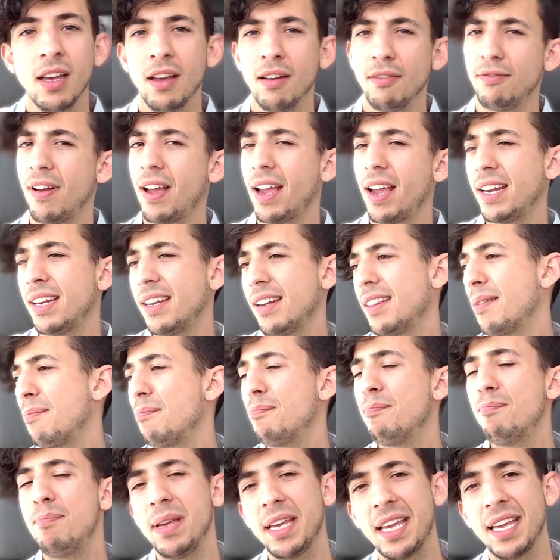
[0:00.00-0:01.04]
find the
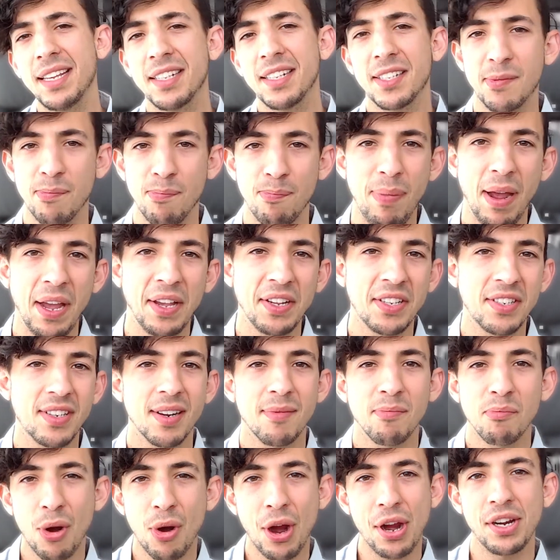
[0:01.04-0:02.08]
biggest, best,
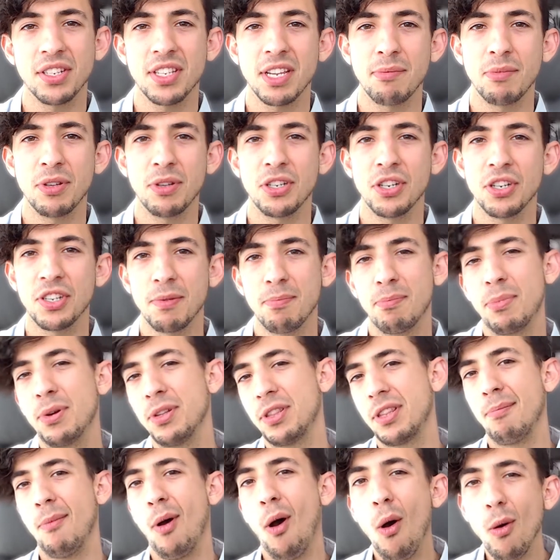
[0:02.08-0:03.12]
and brightest images and put
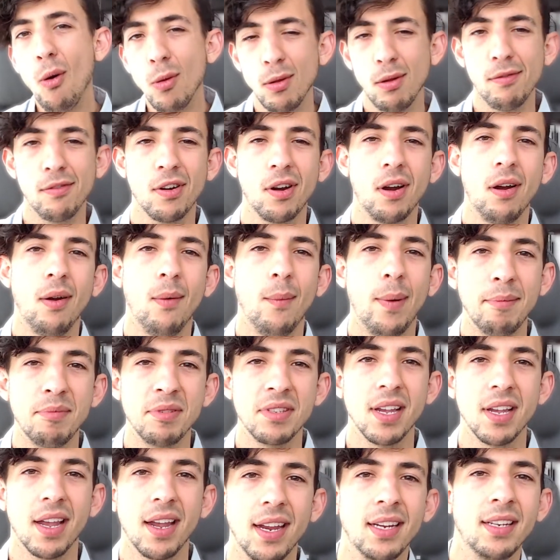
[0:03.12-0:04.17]
them all over our
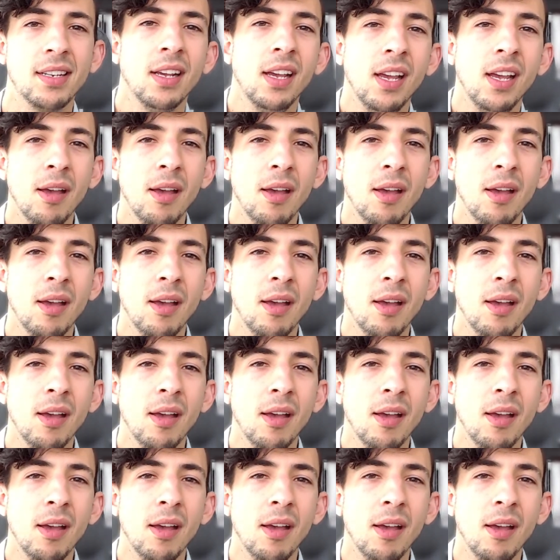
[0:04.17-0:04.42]
website,